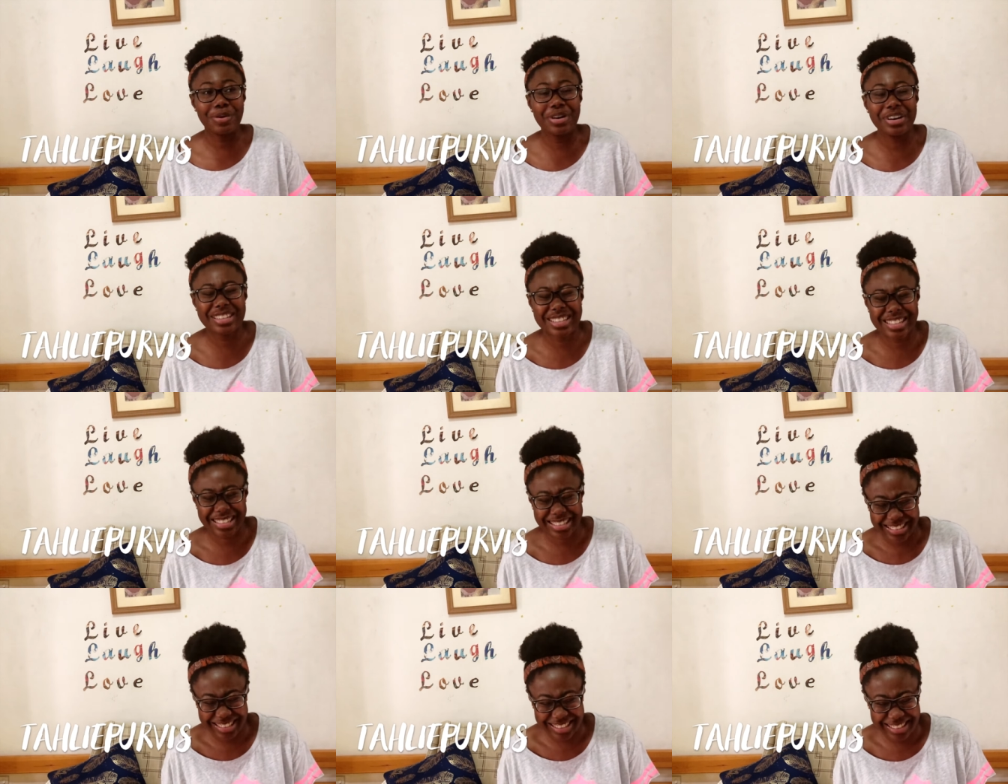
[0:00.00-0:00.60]

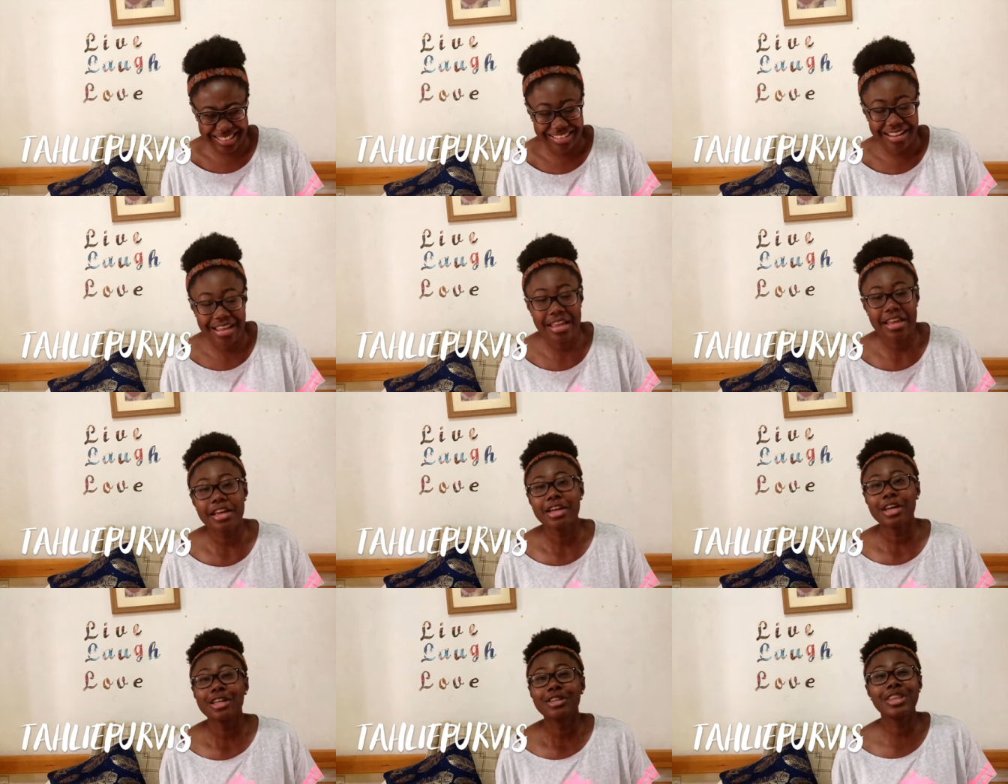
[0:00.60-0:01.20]
books.
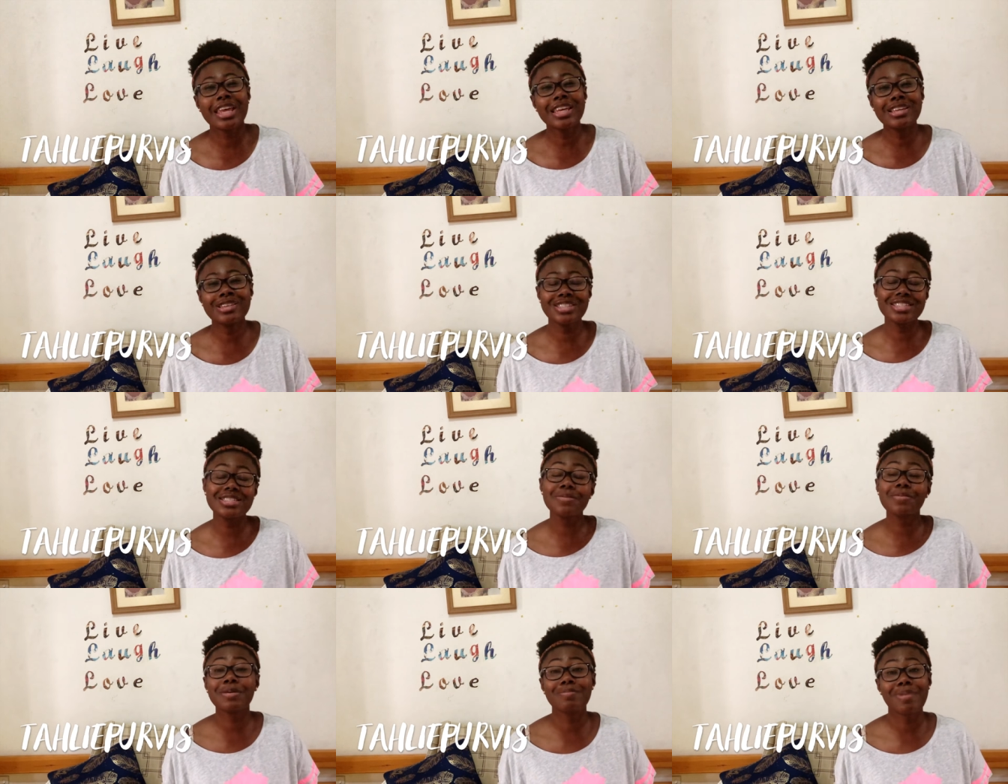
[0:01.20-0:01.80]
They
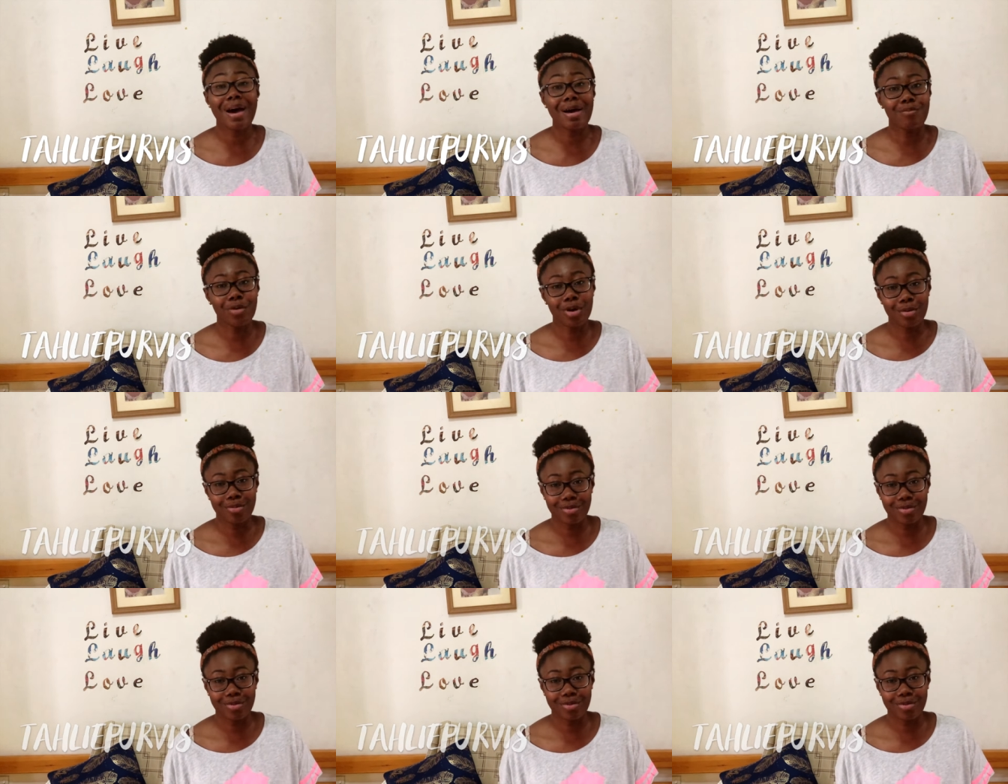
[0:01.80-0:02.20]
used to be bad boy